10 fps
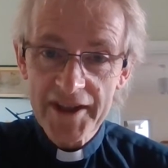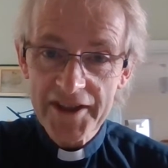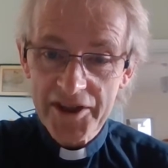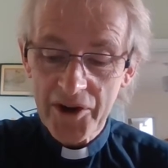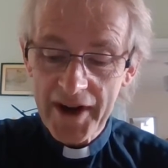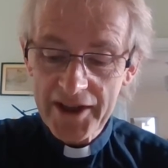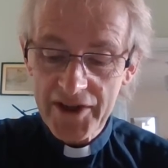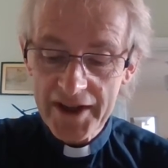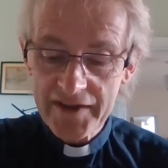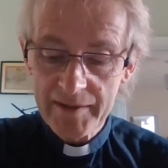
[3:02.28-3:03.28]
there's this great
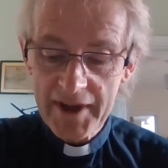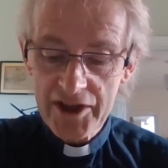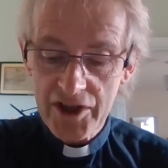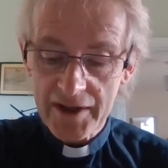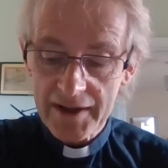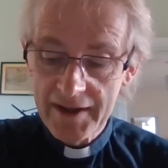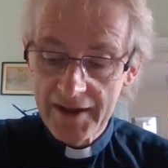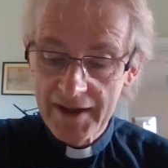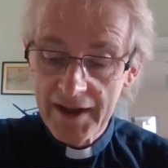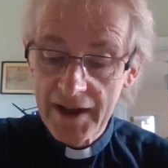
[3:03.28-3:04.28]
transformation.
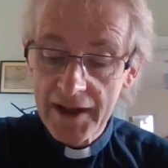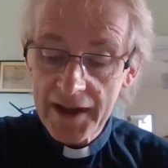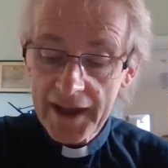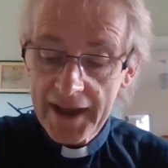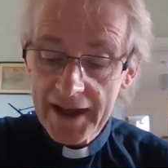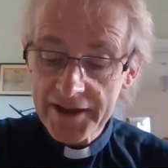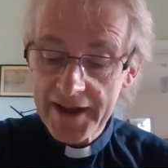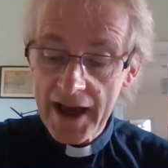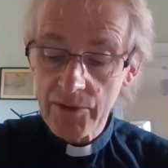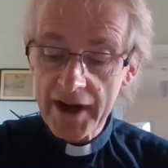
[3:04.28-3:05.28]
He
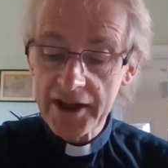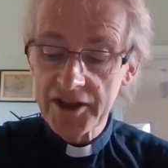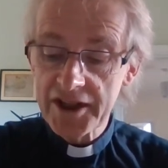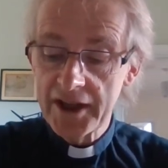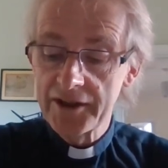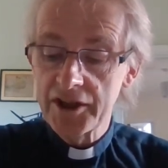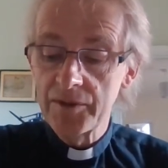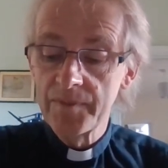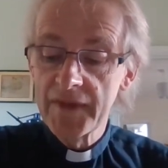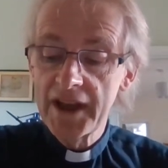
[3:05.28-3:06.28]
has now reconciled
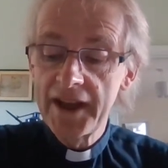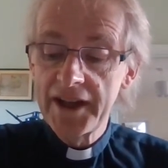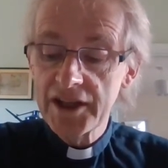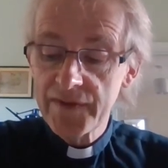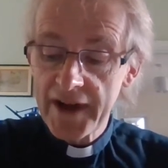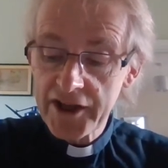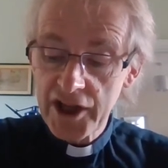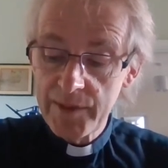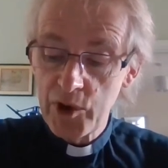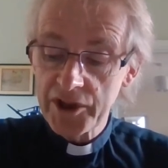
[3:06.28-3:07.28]
you in his
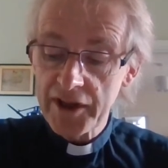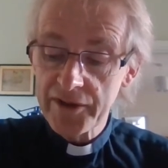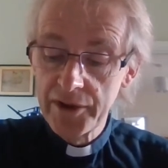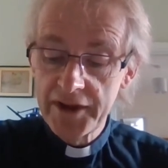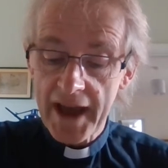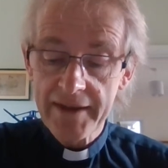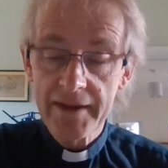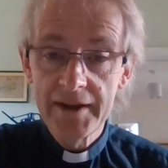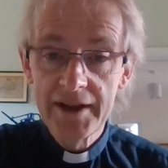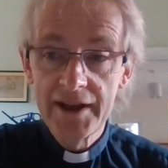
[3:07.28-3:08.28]
fleshly body through
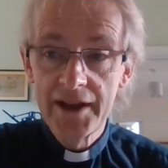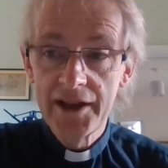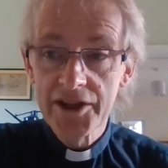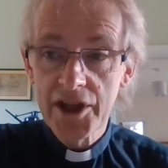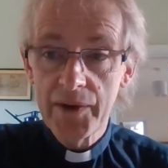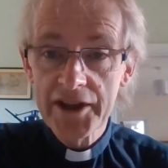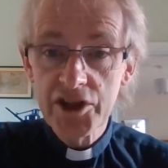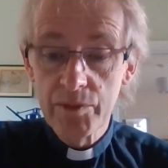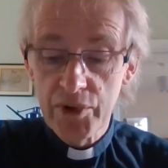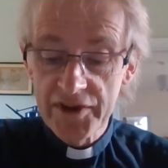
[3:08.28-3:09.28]
death, so
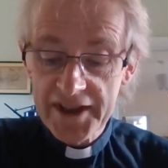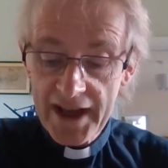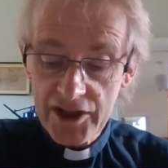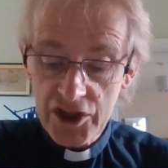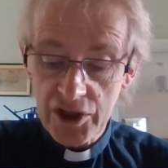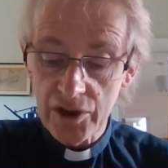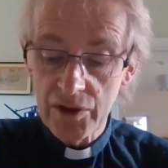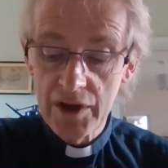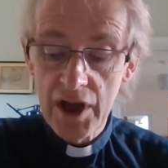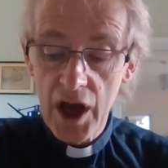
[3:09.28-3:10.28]
as to present
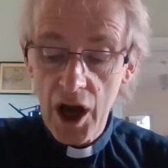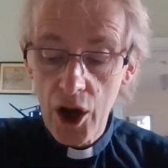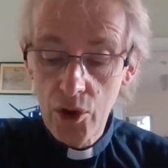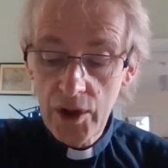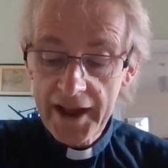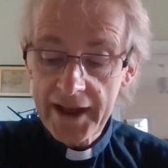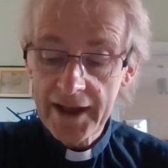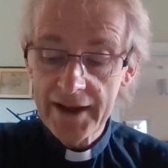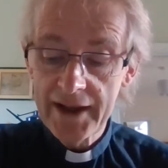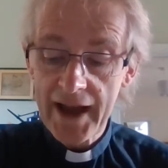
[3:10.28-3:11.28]
you holy
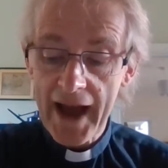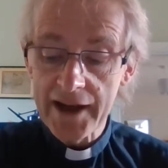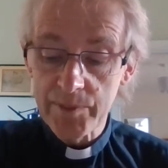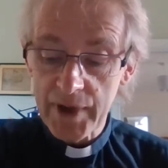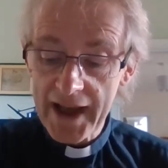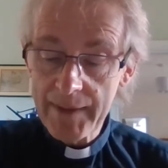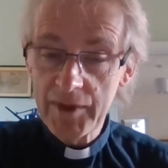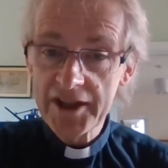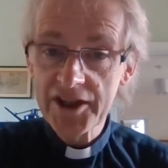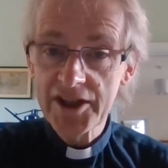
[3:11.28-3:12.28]
and
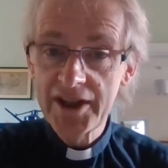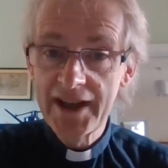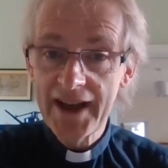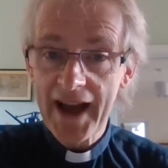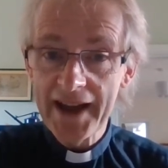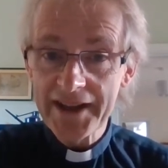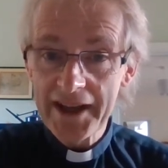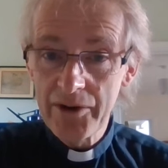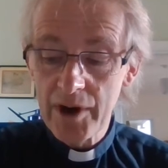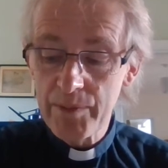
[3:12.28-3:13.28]
blameless and
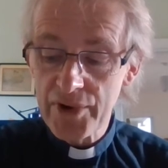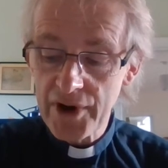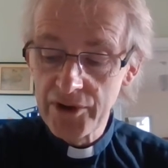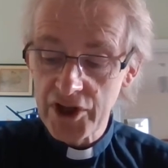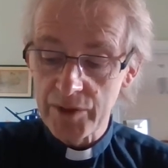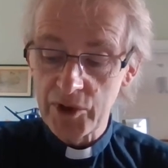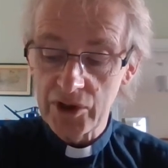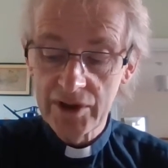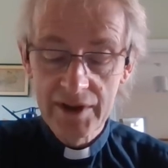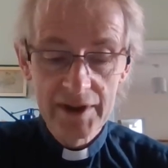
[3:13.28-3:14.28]

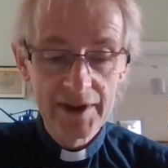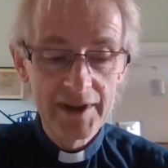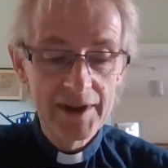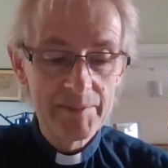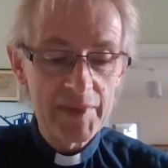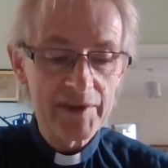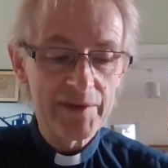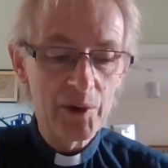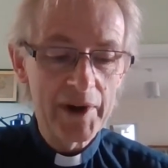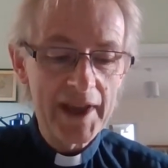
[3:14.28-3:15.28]
irreproachable
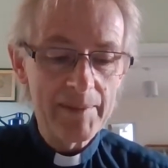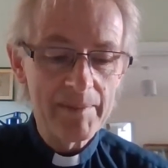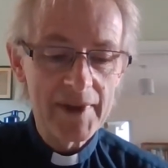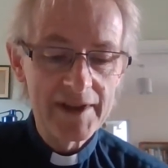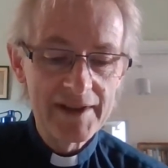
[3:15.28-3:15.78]
before him.